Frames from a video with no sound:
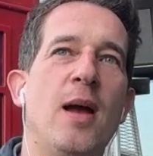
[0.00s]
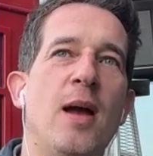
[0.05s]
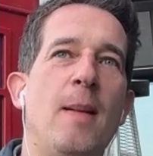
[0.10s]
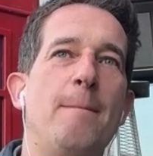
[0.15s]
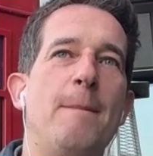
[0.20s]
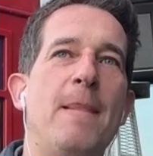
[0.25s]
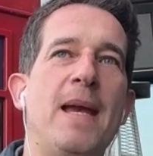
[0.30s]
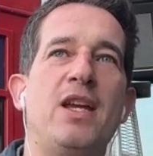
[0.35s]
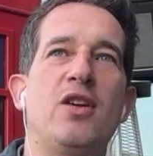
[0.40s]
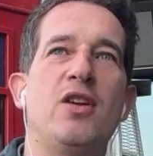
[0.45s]

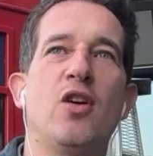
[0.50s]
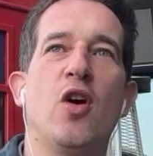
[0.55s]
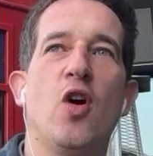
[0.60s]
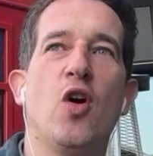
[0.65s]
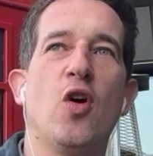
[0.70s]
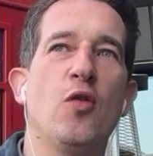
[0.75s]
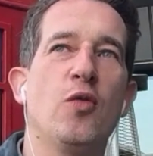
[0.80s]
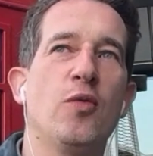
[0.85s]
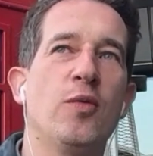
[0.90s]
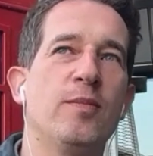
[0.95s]
make your
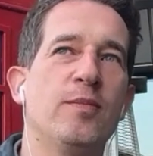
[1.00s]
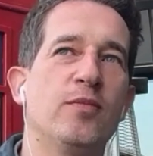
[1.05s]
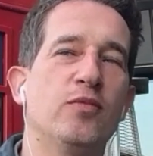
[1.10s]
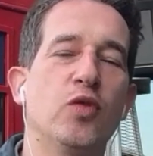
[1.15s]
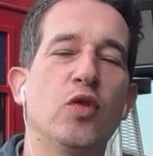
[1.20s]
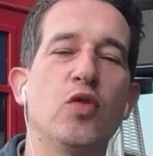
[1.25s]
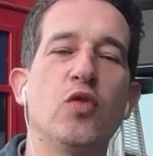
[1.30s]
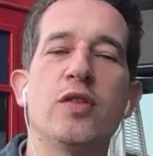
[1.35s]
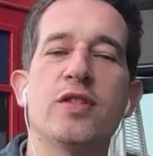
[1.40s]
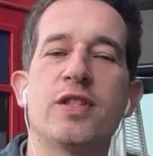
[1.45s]
own
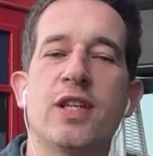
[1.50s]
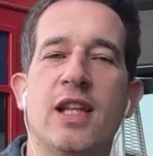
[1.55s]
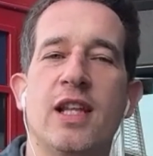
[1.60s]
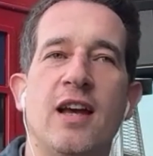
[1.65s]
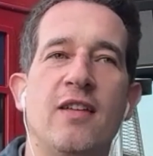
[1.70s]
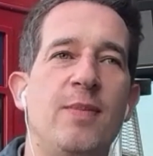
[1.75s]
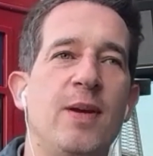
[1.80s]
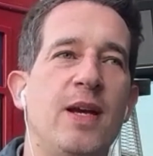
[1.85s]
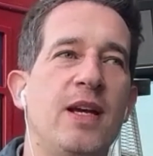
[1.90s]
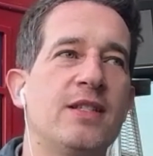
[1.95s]
rules in
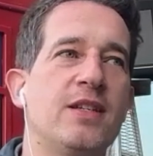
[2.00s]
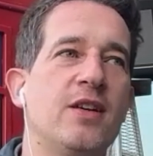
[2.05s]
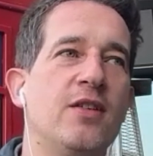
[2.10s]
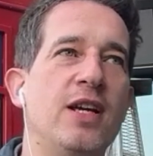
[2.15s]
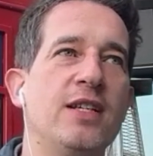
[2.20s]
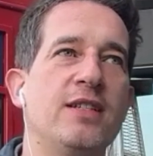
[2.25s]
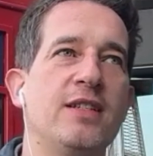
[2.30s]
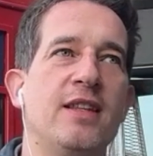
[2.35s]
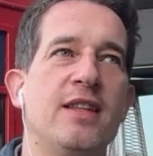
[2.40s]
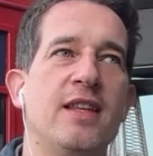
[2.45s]
life because there
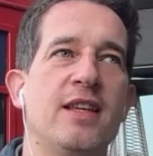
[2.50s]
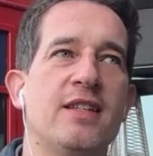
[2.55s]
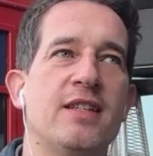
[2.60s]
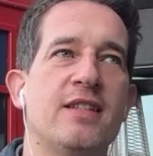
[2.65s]
isn't this